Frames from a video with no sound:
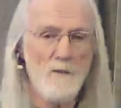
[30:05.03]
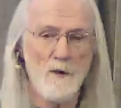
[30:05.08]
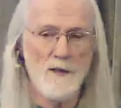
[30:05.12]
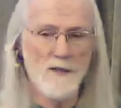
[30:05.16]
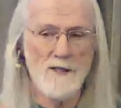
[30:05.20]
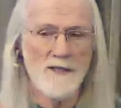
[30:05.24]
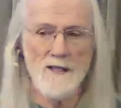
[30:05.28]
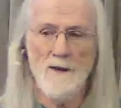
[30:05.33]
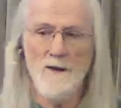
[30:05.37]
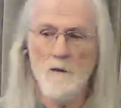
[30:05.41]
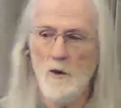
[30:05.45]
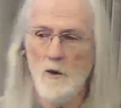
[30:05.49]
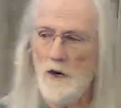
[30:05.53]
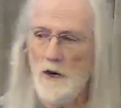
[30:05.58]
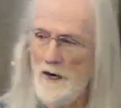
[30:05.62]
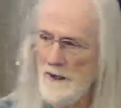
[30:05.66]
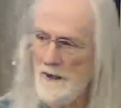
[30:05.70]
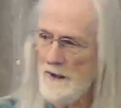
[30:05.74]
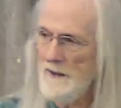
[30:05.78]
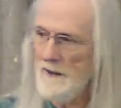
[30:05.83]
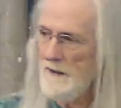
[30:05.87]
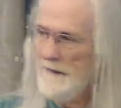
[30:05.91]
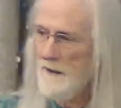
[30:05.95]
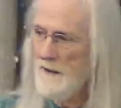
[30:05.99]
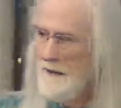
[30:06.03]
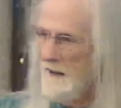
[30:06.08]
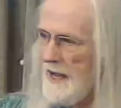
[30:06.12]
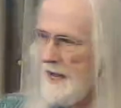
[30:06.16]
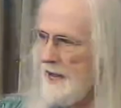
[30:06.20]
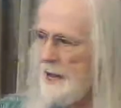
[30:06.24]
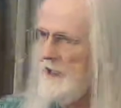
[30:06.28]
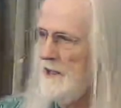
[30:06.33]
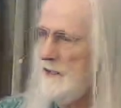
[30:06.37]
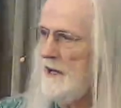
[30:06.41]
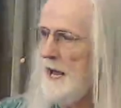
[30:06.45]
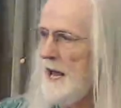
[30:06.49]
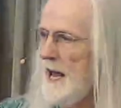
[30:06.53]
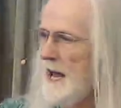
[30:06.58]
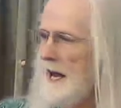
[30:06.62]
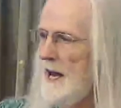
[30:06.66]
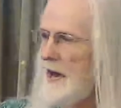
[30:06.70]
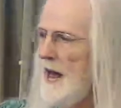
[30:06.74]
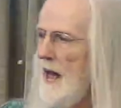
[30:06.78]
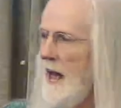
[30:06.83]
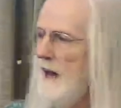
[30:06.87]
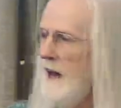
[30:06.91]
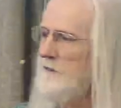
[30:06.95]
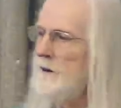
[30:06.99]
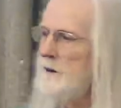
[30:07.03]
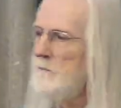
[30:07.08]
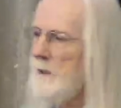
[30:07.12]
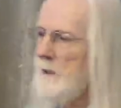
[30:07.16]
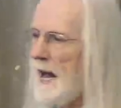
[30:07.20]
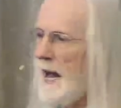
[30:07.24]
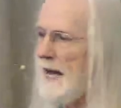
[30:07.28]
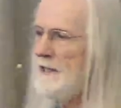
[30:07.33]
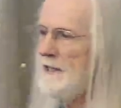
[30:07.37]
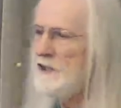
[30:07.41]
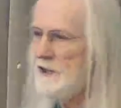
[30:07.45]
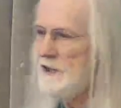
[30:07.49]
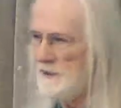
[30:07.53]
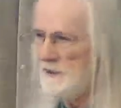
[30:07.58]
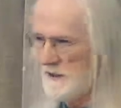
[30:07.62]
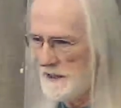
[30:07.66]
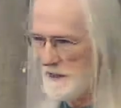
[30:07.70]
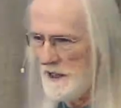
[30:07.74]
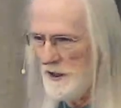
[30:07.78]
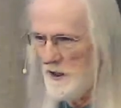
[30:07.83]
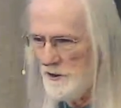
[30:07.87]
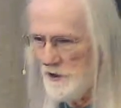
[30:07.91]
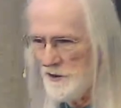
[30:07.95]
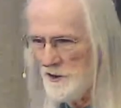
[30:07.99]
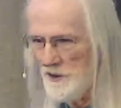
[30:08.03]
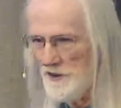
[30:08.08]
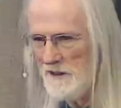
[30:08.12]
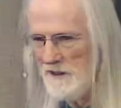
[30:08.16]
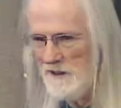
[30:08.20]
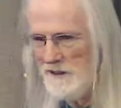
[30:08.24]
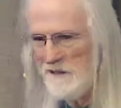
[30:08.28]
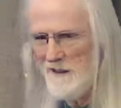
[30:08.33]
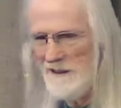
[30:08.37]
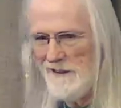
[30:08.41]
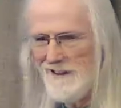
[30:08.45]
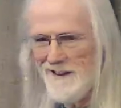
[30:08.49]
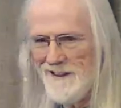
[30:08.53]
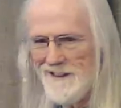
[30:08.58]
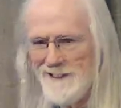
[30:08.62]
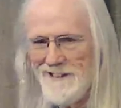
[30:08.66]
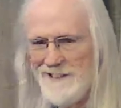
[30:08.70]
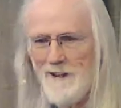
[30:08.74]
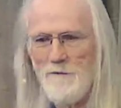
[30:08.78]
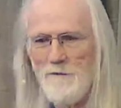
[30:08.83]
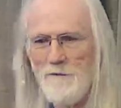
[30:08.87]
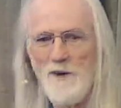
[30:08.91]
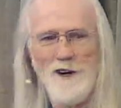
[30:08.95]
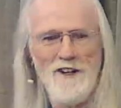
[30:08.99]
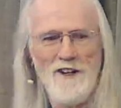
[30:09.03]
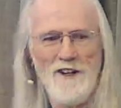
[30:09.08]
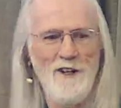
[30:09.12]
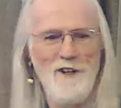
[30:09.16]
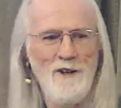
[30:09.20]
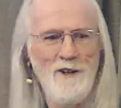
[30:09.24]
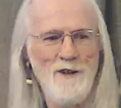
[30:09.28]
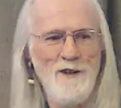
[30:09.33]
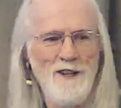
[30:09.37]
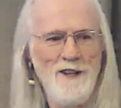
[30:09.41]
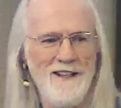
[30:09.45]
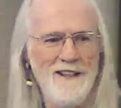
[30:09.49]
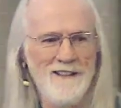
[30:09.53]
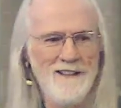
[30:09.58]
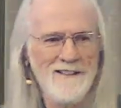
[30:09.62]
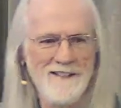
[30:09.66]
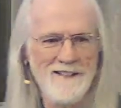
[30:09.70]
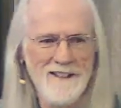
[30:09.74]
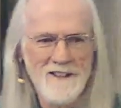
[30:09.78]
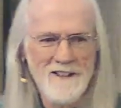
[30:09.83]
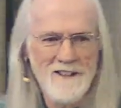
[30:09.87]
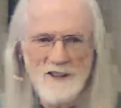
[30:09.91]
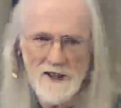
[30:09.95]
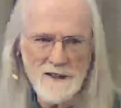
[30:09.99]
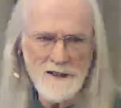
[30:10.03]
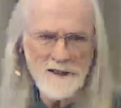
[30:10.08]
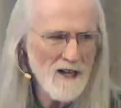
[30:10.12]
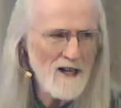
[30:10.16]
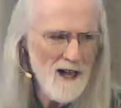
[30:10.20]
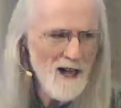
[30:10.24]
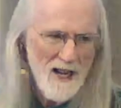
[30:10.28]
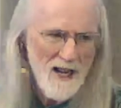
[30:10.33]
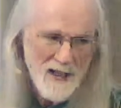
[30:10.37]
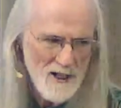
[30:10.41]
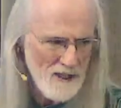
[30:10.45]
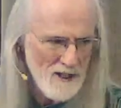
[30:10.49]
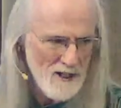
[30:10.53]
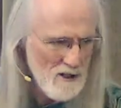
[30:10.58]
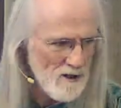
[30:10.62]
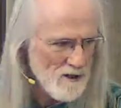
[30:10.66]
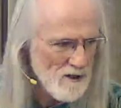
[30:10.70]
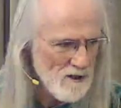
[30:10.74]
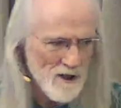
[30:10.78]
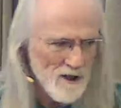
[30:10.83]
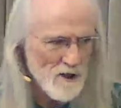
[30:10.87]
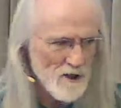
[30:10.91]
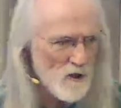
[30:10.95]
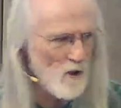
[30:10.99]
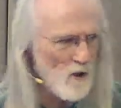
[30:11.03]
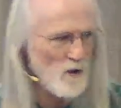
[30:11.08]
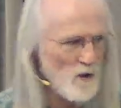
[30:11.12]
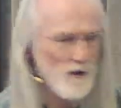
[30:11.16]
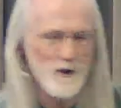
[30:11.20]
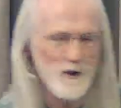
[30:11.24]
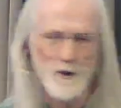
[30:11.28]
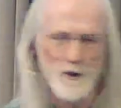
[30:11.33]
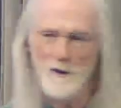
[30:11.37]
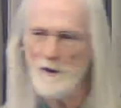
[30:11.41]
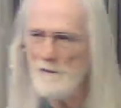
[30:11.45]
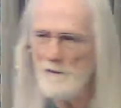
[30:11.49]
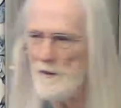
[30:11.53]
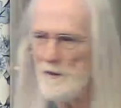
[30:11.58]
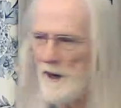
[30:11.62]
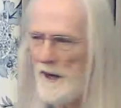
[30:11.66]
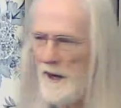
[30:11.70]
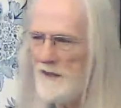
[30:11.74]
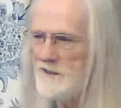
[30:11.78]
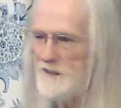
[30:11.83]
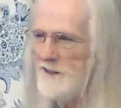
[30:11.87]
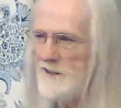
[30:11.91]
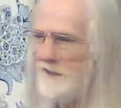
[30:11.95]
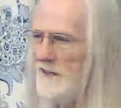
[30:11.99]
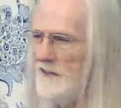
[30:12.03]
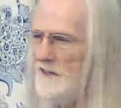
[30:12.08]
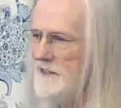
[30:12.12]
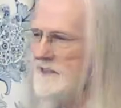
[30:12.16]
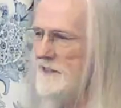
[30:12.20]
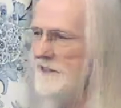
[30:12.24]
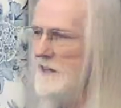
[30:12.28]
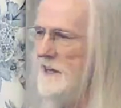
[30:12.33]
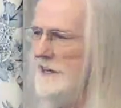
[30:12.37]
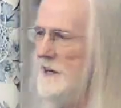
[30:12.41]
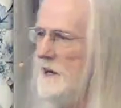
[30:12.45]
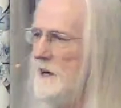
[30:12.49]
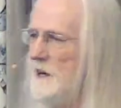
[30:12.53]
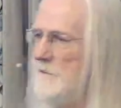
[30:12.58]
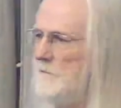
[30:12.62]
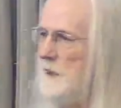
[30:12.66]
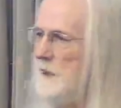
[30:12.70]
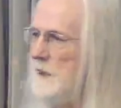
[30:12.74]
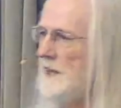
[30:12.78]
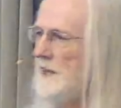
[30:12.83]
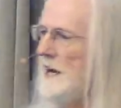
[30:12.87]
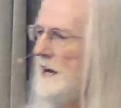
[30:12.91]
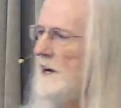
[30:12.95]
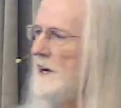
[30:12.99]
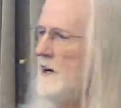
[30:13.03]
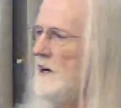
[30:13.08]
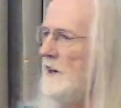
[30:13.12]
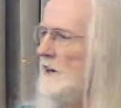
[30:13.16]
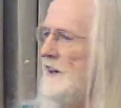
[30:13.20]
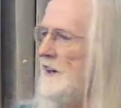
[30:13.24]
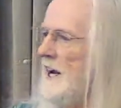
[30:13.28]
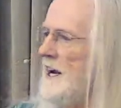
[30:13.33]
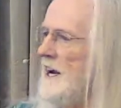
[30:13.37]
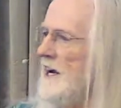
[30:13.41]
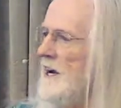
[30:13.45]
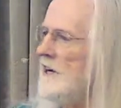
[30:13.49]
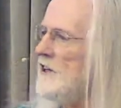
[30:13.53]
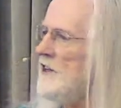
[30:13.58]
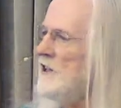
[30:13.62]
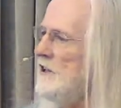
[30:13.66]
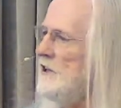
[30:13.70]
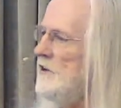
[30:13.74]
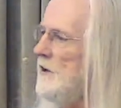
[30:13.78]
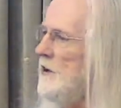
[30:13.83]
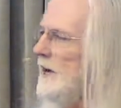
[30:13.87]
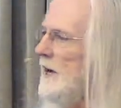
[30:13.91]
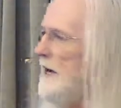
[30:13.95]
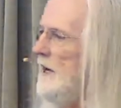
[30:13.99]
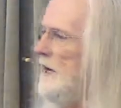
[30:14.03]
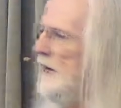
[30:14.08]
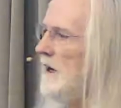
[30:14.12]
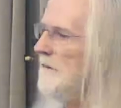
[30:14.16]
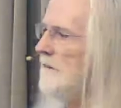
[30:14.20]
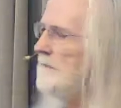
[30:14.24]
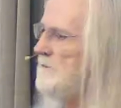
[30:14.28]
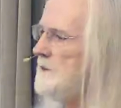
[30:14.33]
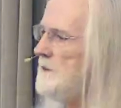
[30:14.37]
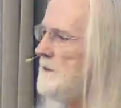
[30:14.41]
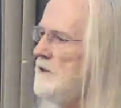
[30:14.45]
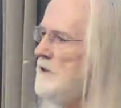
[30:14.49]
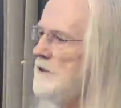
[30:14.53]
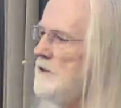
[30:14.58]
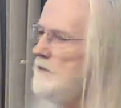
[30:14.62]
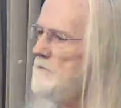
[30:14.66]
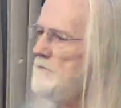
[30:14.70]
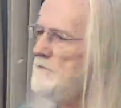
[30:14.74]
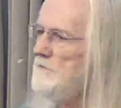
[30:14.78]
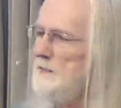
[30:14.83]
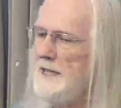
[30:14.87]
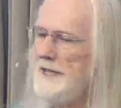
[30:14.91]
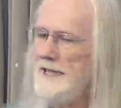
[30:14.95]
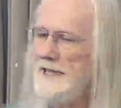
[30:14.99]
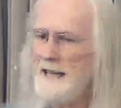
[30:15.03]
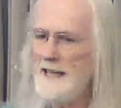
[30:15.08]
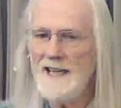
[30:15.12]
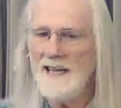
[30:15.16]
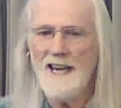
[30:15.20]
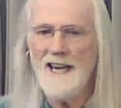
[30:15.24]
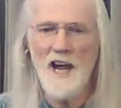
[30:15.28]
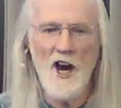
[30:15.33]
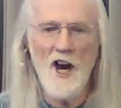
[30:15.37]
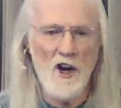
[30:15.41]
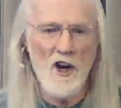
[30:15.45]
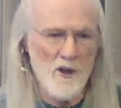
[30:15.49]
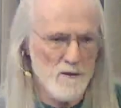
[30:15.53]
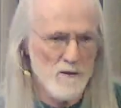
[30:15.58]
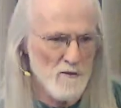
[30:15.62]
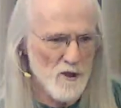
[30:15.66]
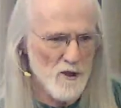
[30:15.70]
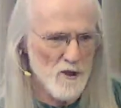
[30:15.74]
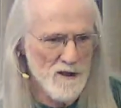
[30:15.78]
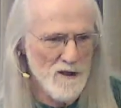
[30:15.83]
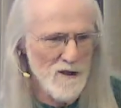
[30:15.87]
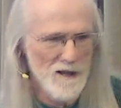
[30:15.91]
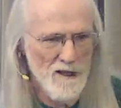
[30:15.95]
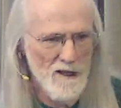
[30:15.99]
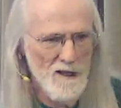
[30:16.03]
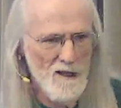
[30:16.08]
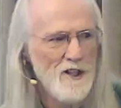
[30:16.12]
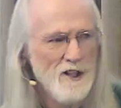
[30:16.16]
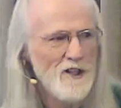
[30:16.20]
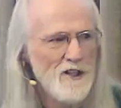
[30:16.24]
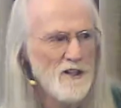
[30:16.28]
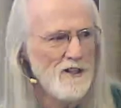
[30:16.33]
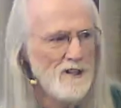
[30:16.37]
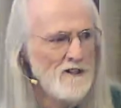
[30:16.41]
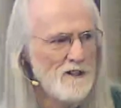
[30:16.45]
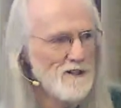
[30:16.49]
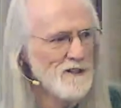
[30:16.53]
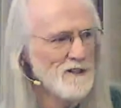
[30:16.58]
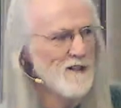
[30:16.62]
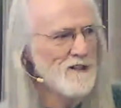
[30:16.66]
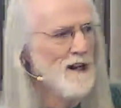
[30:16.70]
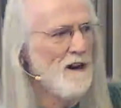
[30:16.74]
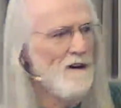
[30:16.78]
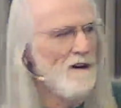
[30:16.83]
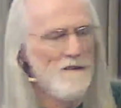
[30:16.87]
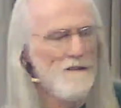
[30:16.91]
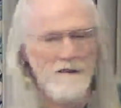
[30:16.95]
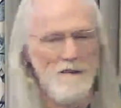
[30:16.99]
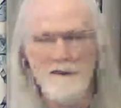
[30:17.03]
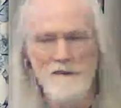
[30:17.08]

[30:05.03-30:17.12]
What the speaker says: someone and have a passion coach. Someone who is just like you, they're going through the process, but they are there to help you be accountable to yourself.